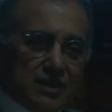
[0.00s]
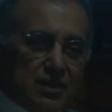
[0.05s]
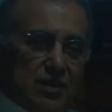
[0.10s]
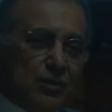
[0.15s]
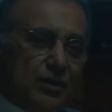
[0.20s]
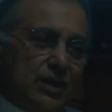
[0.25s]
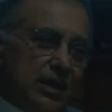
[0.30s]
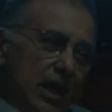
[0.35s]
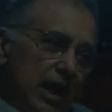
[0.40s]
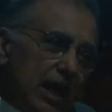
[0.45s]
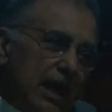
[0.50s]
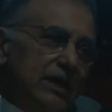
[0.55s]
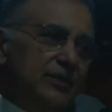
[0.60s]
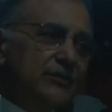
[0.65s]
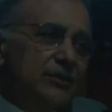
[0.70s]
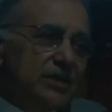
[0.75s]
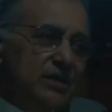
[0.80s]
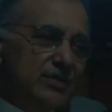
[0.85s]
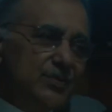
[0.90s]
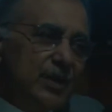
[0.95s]
So in
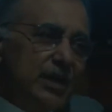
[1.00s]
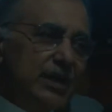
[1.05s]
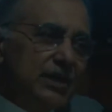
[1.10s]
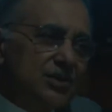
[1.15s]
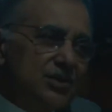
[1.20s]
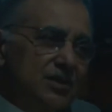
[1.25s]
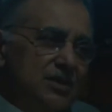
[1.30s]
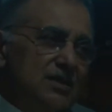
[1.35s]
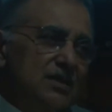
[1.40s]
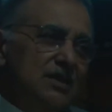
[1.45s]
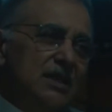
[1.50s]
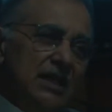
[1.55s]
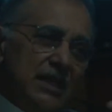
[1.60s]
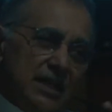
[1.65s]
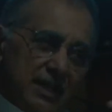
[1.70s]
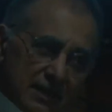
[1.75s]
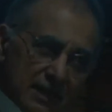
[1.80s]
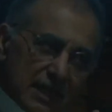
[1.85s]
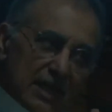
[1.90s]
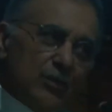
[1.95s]
high-risk patients,
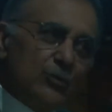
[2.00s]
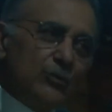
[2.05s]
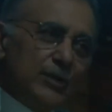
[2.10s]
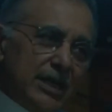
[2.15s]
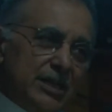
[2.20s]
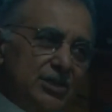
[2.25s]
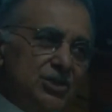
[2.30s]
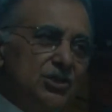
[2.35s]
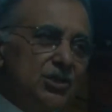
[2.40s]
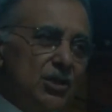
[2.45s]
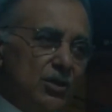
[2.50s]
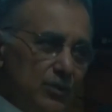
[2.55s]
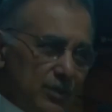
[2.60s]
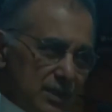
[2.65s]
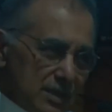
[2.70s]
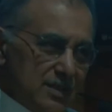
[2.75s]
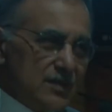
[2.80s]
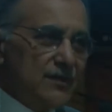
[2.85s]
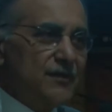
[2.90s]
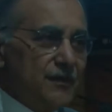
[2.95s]
that ratio
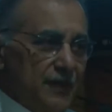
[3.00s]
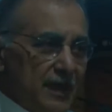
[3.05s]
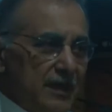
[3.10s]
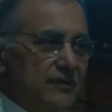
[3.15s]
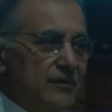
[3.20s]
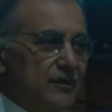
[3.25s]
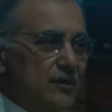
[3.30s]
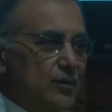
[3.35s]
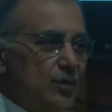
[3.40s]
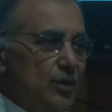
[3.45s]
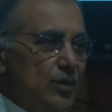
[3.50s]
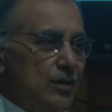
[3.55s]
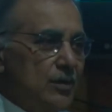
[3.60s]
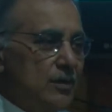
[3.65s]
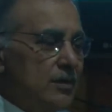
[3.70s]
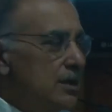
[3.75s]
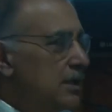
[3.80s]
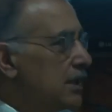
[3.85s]
is favorable.